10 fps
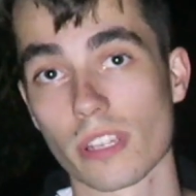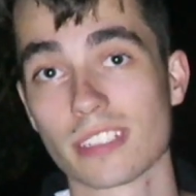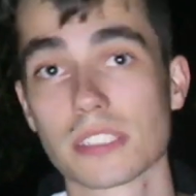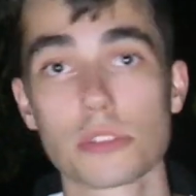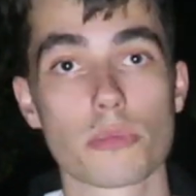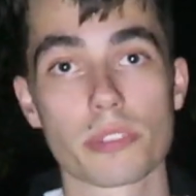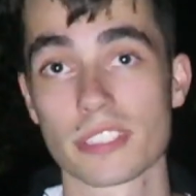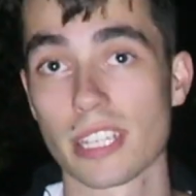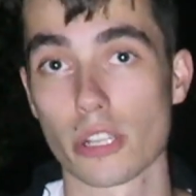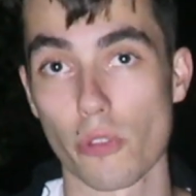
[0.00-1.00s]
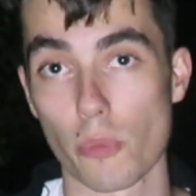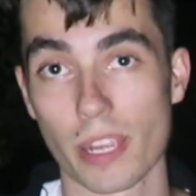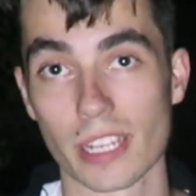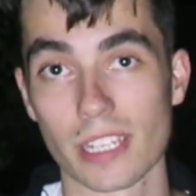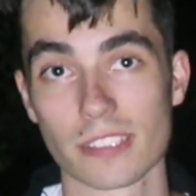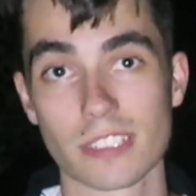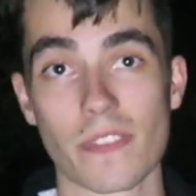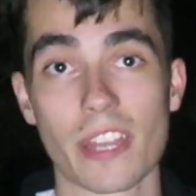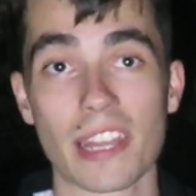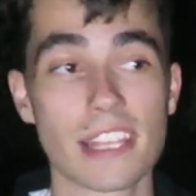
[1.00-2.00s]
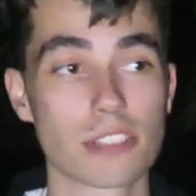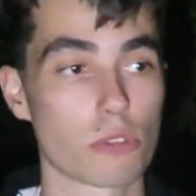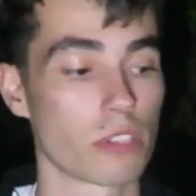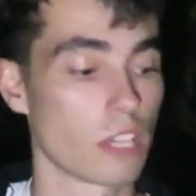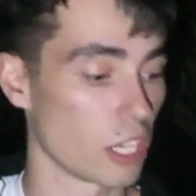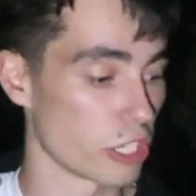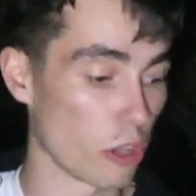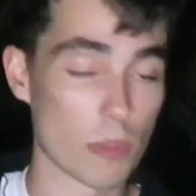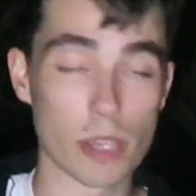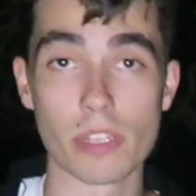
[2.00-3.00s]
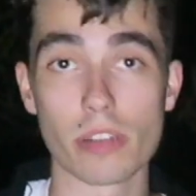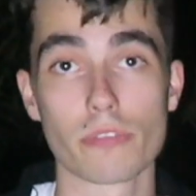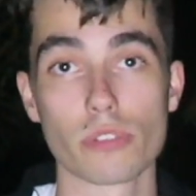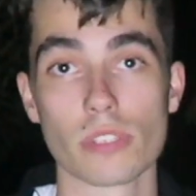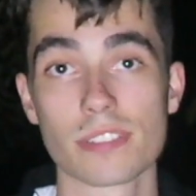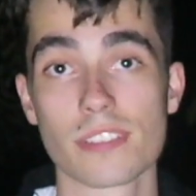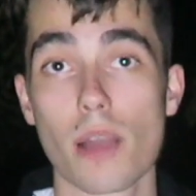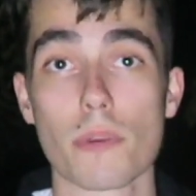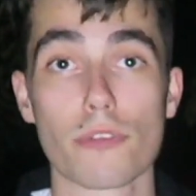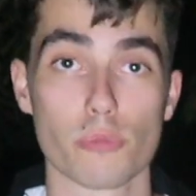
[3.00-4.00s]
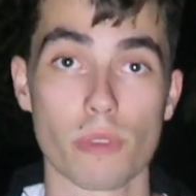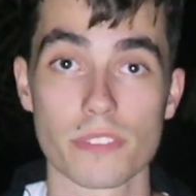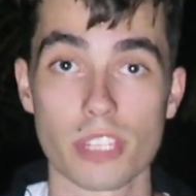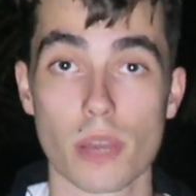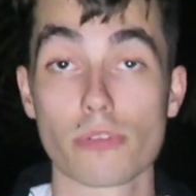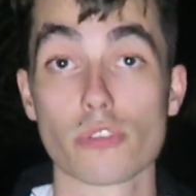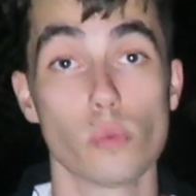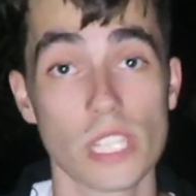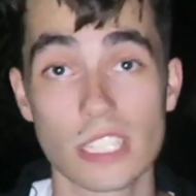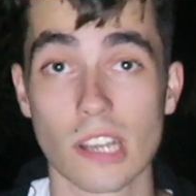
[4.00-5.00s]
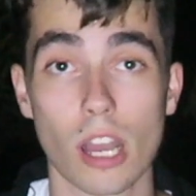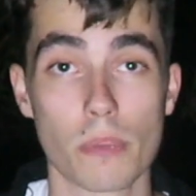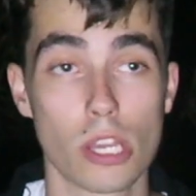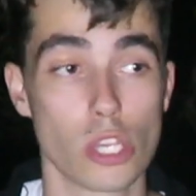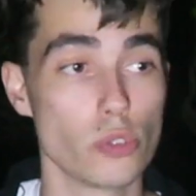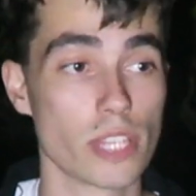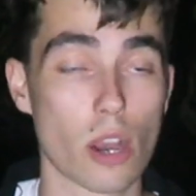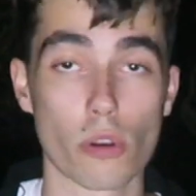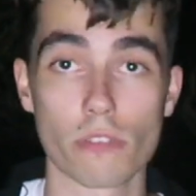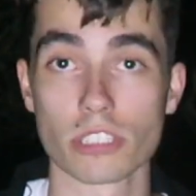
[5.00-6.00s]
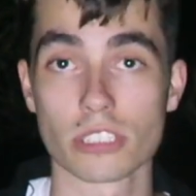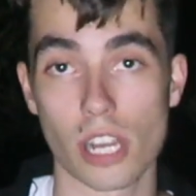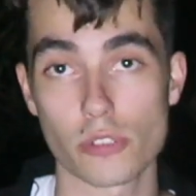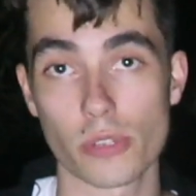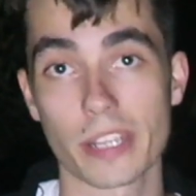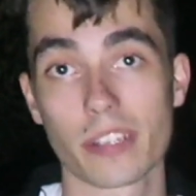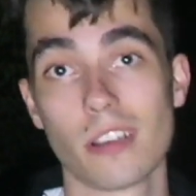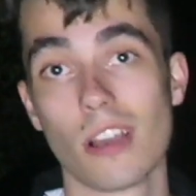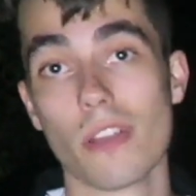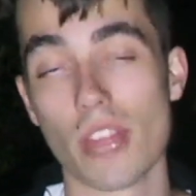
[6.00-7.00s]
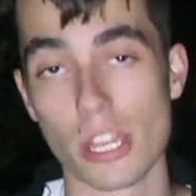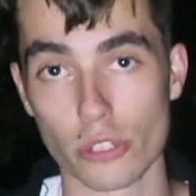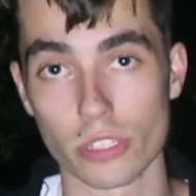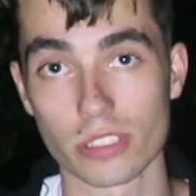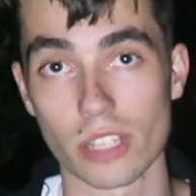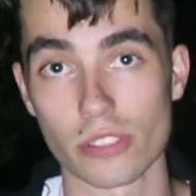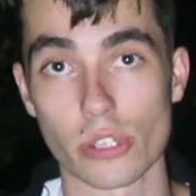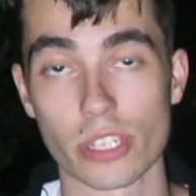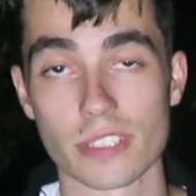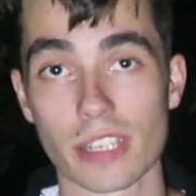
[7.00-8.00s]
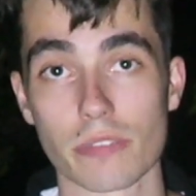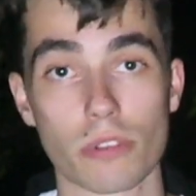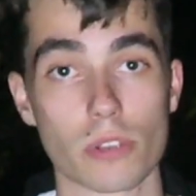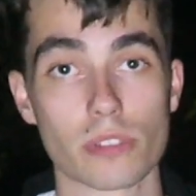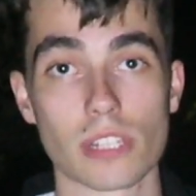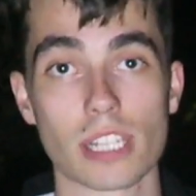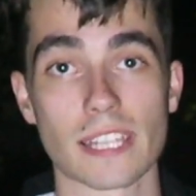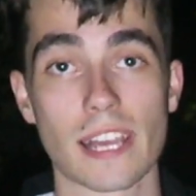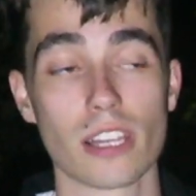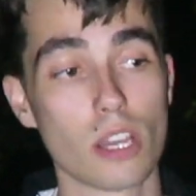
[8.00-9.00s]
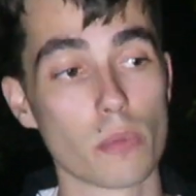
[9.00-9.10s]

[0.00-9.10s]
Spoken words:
It's still something to tick off the bucket list, and then later on, you know, maybe in a few years' time, a few months' time, a few weeks' time, you get hold of a star tracker, then you can start to look at taking photos like that.